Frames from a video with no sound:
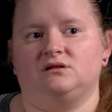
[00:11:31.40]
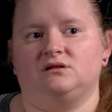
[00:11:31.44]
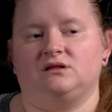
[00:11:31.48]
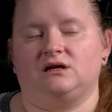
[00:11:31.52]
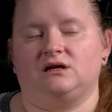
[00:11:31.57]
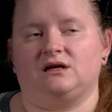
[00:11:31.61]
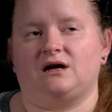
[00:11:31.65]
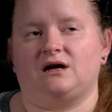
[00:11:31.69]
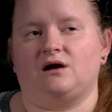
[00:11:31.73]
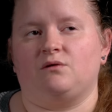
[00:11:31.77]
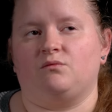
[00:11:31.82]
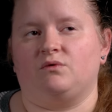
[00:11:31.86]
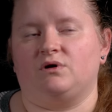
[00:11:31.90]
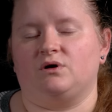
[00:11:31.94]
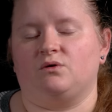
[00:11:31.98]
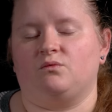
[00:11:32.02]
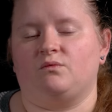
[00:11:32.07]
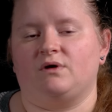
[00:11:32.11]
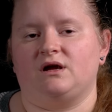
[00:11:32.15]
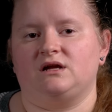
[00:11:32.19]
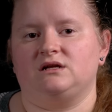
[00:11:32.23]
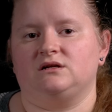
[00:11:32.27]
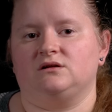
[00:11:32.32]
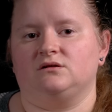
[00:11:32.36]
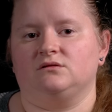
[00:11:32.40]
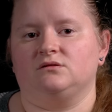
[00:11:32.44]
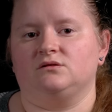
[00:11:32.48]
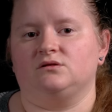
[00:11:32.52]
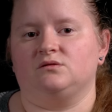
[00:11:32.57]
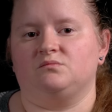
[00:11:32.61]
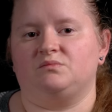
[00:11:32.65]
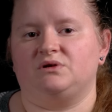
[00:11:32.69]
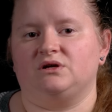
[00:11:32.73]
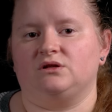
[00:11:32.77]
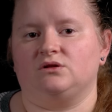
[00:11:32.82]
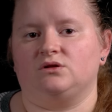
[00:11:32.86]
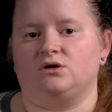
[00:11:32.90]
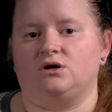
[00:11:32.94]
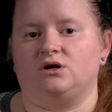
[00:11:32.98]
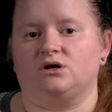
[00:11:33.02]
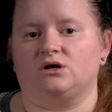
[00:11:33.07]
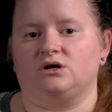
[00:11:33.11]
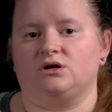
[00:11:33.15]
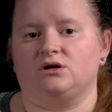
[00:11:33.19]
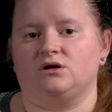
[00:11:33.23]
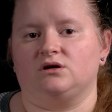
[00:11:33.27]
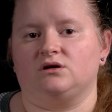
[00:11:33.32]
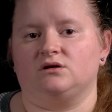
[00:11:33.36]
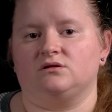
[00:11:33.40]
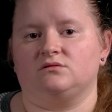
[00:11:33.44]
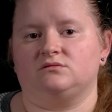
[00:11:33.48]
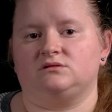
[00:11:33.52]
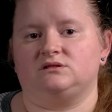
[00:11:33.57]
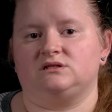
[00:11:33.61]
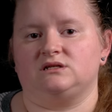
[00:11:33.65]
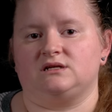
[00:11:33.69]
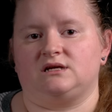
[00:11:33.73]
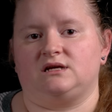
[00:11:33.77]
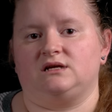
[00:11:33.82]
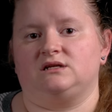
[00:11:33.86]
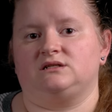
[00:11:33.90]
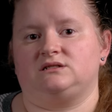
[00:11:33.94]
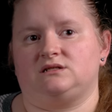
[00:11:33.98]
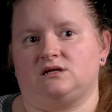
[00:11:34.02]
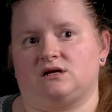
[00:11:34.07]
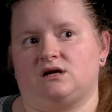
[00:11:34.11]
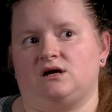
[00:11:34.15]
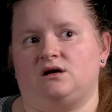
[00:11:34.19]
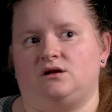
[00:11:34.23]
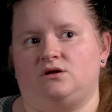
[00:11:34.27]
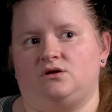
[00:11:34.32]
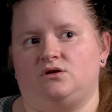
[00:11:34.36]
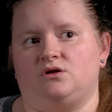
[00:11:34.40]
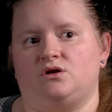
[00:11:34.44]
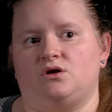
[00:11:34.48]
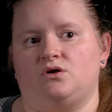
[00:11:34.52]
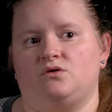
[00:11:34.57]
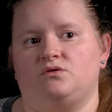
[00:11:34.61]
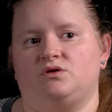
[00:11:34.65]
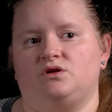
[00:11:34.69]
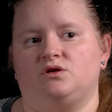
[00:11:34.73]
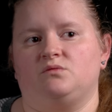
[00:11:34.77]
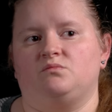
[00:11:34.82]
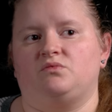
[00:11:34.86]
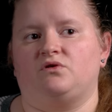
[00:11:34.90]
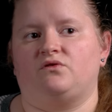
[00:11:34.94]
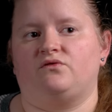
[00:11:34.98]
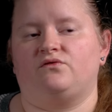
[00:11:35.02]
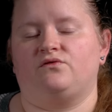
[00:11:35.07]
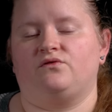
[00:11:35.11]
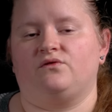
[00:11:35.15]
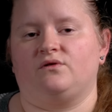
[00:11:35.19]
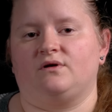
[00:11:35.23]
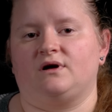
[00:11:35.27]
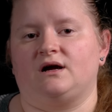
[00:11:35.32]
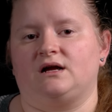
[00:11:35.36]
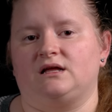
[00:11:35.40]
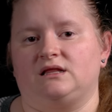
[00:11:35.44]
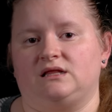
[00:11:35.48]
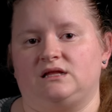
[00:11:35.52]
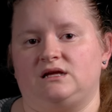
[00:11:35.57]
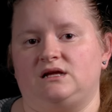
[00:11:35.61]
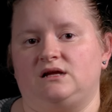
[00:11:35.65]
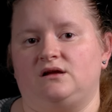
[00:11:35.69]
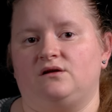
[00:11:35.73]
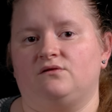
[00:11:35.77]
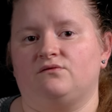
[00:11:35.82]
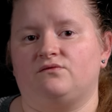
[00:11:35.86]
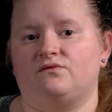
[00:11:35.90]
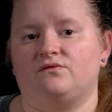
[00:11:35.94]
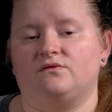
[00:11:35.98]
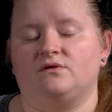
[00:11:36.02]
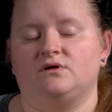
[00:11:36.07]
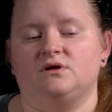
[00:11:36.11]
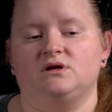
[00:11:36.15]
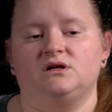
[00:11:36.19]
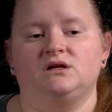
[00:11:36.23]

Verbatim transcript: like, I want to wait a little bit longer to get to kind of know you before I leave.